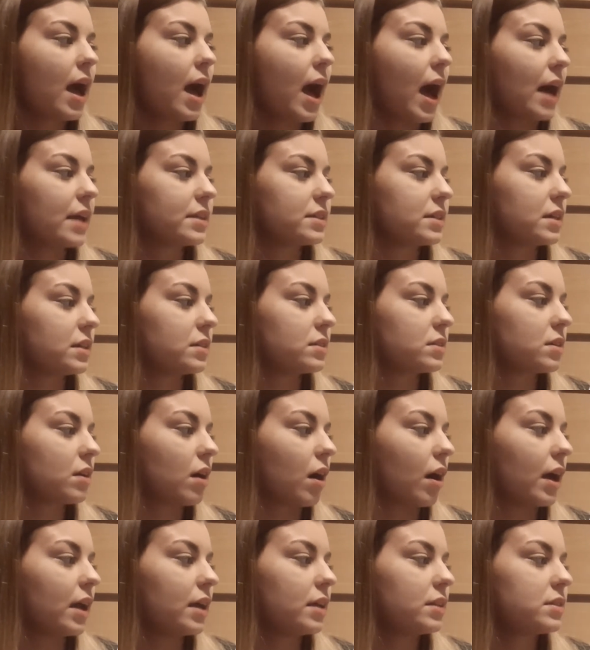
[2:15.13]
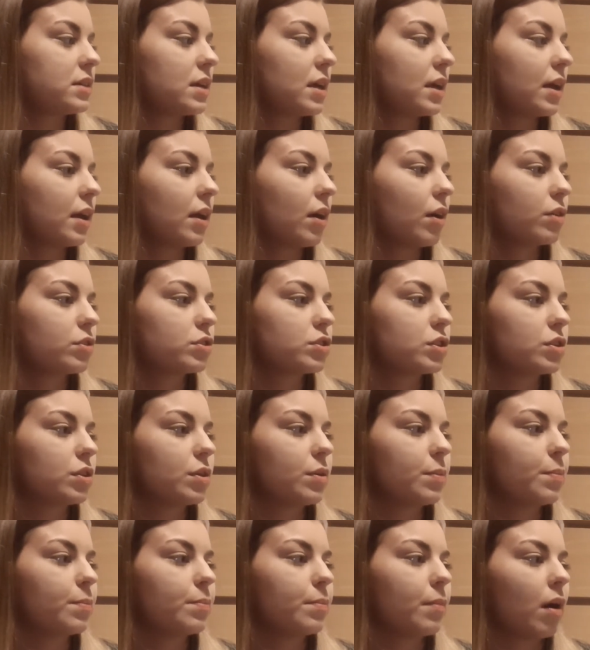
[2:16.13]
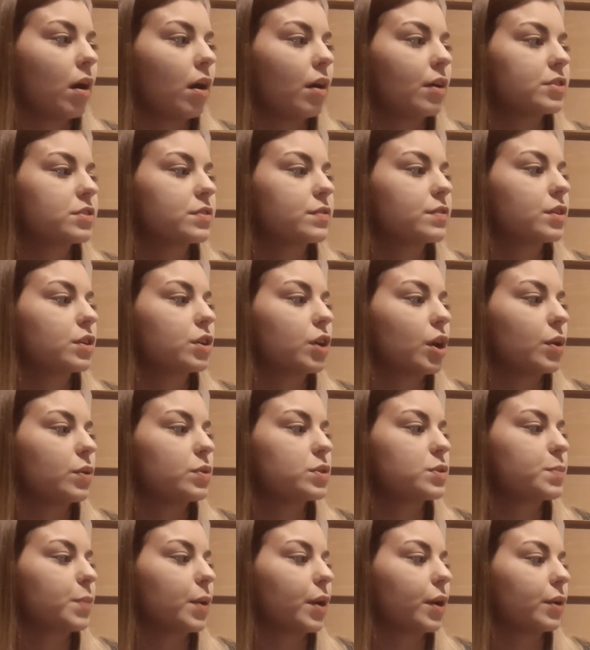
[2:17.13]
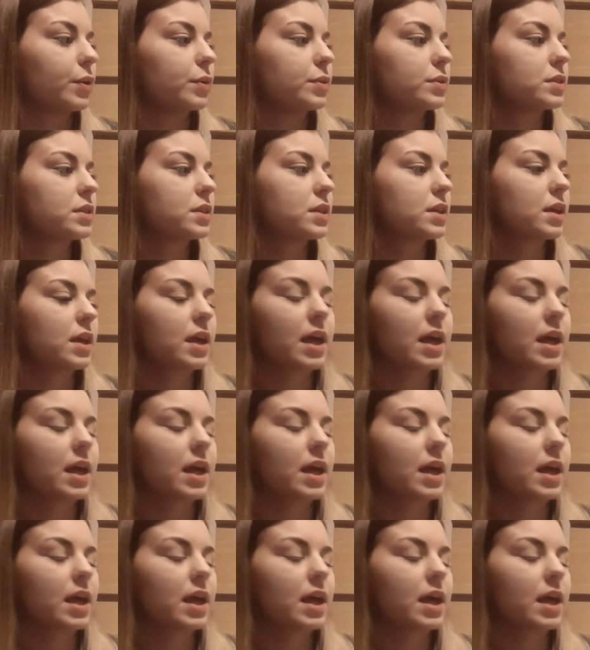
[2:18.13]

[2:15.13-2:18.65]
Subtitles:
as he tied it to the mast of the goat's boat.